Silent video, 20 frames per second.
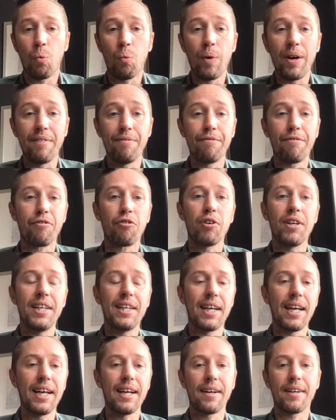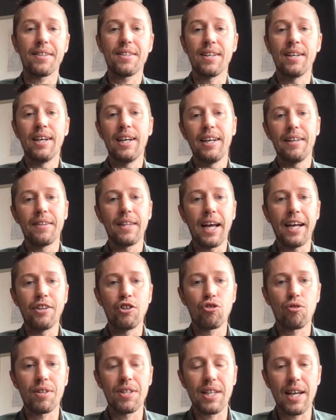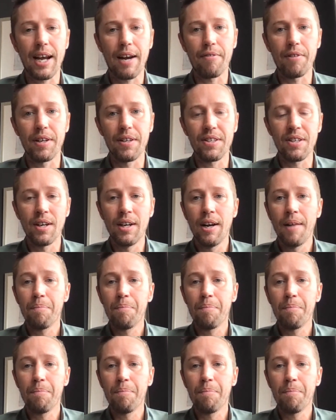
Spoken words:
win free kicks in dangerous areas,